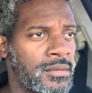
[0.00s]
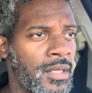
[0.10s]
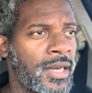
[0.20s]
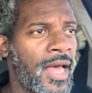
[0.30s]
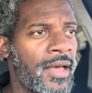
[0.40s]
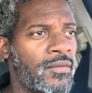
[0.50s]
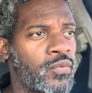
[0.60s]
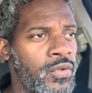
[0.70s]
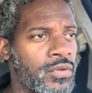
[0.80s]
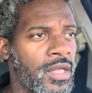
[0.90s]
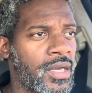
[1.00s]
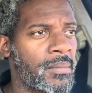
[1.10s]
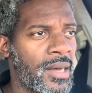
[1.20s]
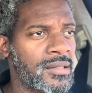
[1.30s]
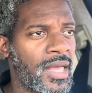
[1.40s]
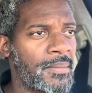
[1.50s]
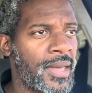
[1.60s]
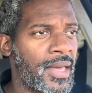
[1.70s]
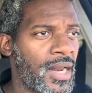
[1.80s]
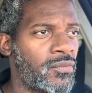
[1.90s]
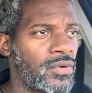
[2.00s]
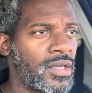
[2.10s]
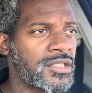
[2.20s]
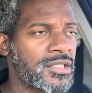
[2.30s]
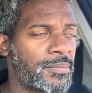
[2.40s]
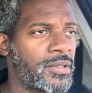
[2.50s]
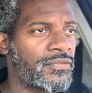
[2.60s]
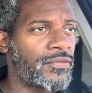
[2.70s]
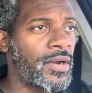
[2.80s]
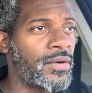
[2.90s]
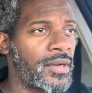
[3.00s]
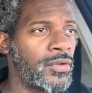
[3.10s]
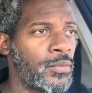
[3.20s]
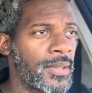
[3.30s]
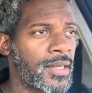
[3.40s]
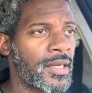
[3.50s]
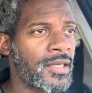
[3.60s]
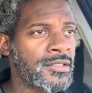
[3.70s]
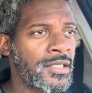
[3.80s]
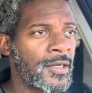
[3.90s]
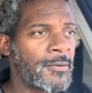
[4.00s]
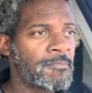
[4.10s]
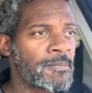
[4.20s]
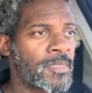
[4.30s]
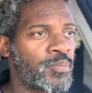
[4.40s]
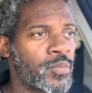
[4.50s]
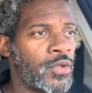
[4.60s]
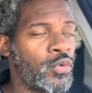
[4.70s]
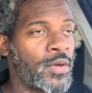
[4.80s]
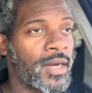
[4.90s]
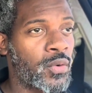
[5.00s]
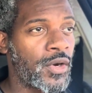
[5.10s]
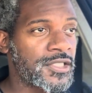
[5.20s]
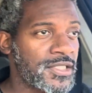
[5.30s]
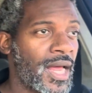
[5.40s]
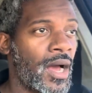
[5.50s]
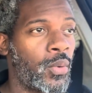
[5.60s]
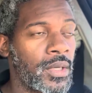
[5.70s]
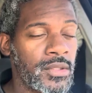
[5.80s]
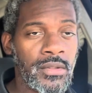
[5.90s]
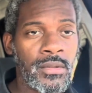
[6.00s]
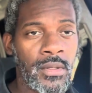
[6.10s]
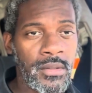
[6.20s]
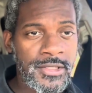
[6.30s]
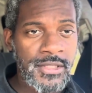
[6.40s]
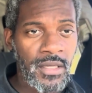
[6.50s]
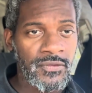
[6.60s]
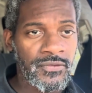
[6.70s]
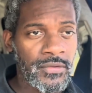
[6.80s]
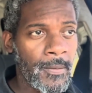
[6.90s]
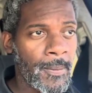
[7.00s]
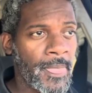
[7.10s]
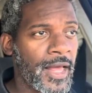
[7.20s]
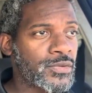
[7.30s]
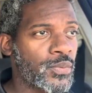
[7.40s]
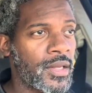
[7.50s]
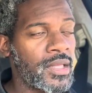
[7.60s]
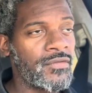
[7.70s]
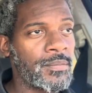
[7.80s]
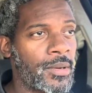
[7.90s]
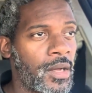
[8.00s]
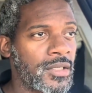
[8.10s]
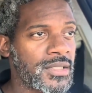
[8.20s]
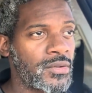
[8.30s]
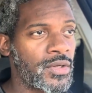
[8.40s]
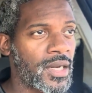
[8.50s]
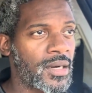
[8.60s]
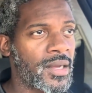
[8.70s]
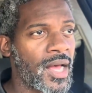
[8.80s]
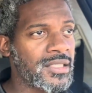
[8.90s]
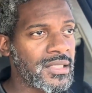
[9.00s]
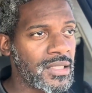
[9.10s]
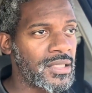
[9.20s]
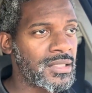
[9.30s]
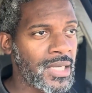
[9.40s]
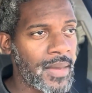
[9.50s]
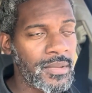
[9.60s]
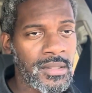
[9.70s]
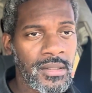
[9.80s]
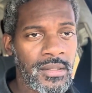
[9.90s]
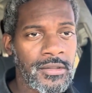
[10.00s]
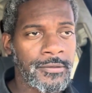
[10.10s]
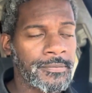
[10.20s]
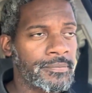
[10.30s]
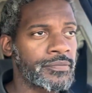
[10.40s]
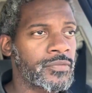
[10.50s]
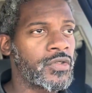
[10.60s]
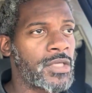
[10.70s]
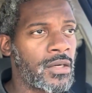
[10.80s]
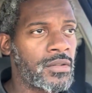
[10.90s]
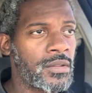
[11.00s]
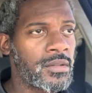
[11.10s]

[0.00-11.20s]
And that, when you think about that, man, that really should put fear in you, because you got to question, how well do you know yourself? That's why even Paul said you got to constantly examine. You know?